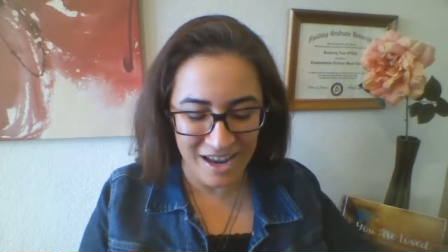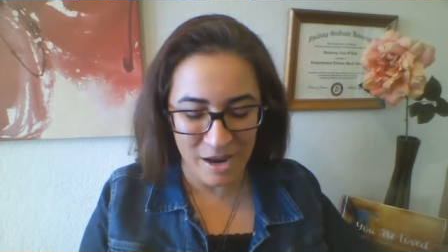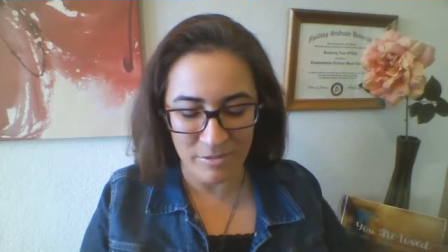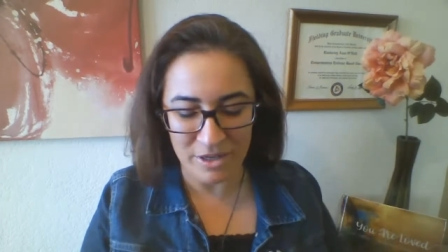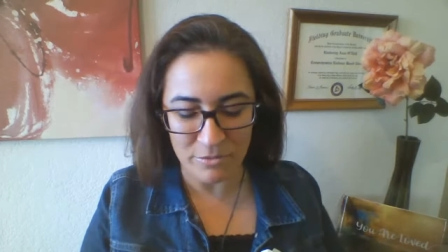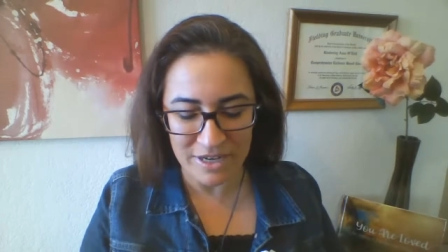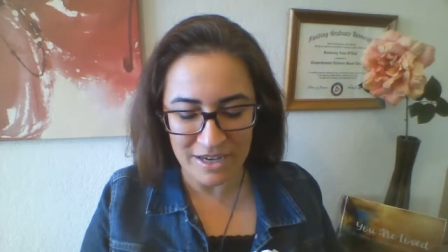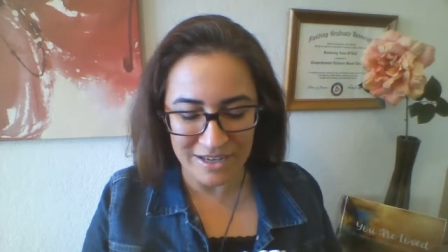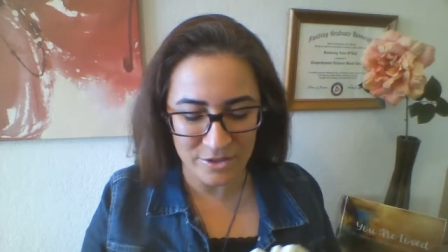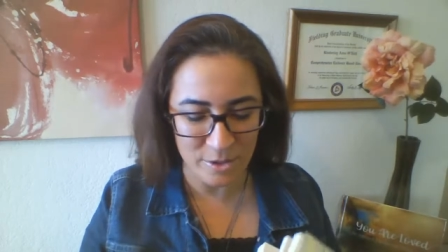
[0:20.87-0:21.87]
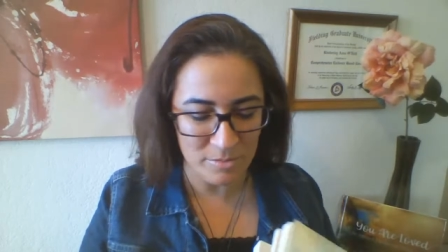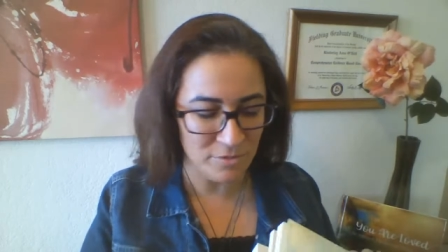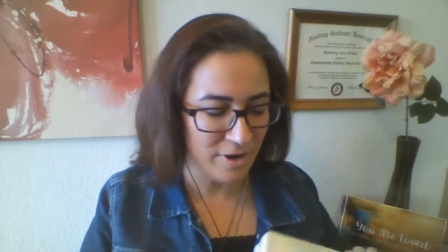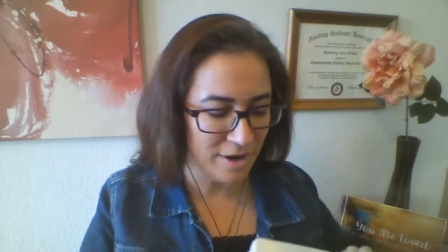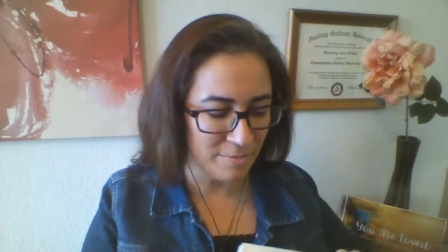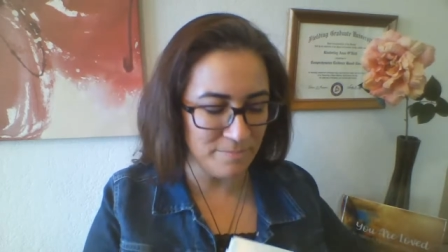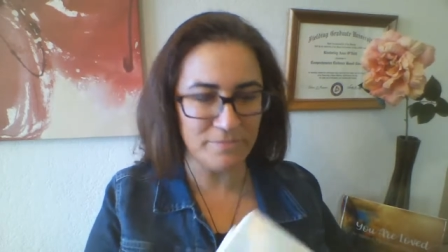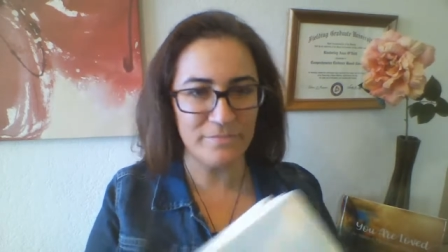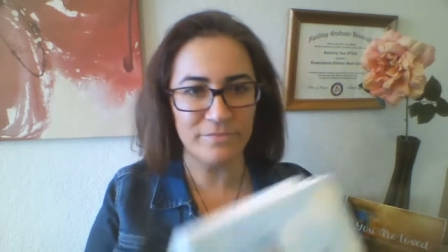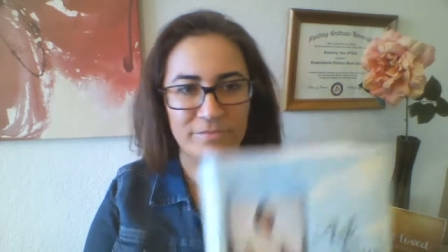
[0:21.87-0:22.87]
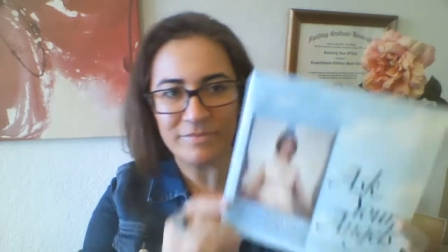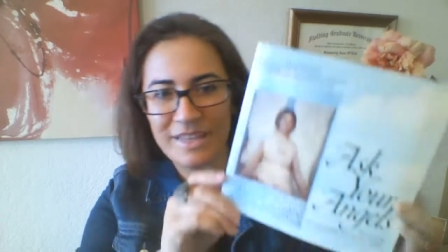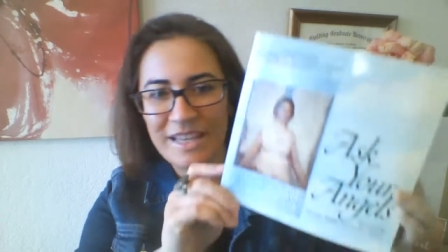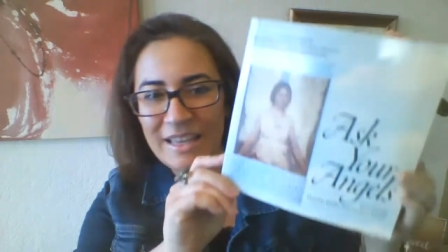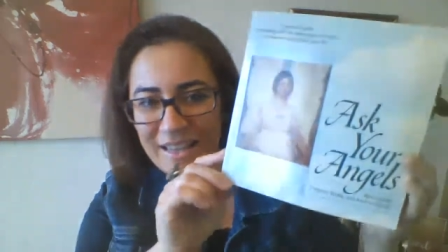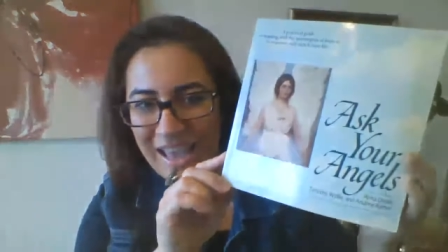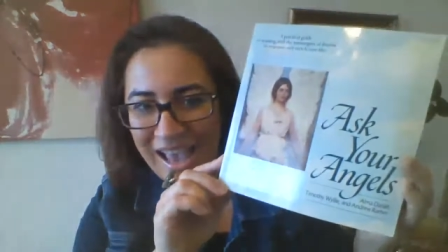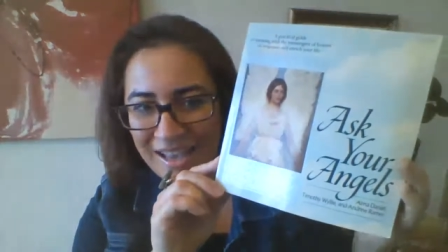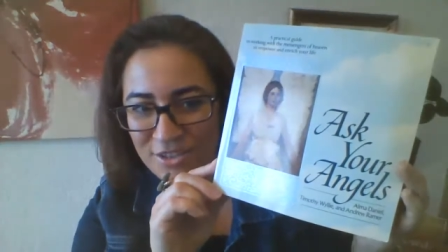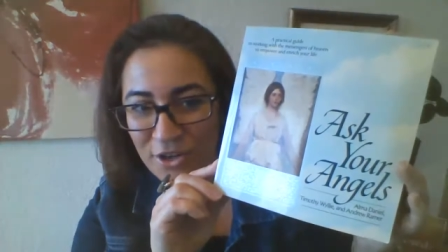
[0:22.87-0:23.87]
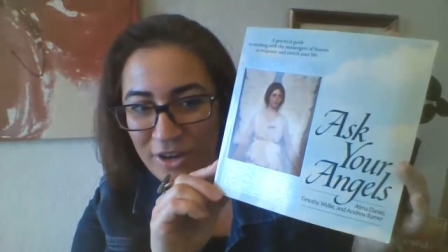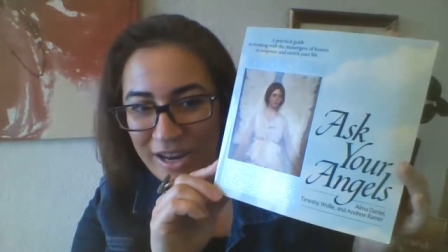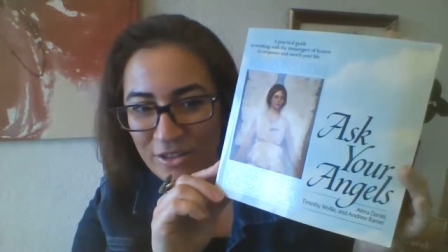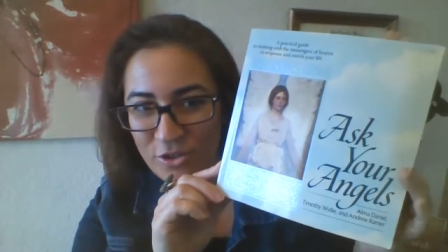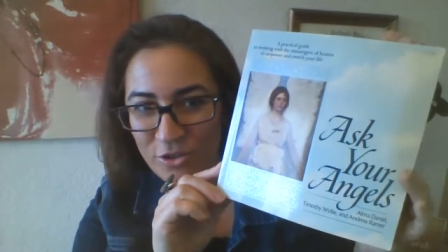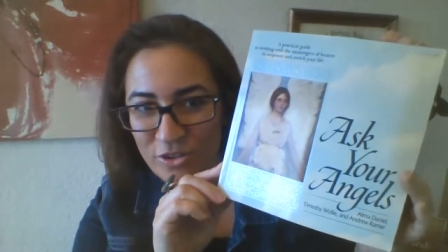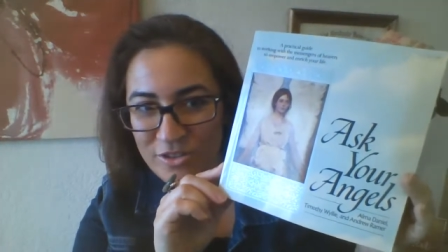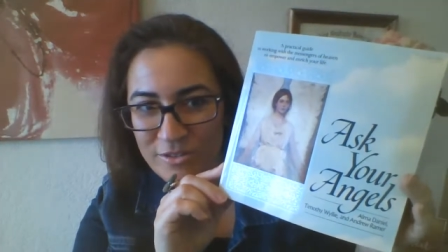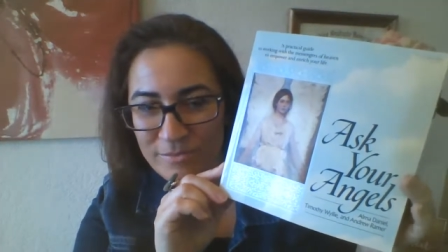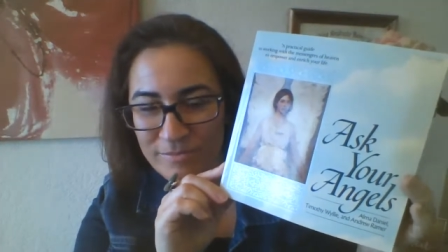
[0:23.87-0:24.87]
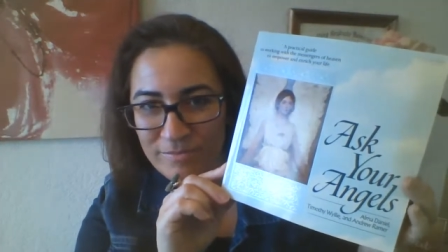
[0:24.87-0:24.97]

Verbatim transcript: I'm going to read an excerpt from Ask Your Angels,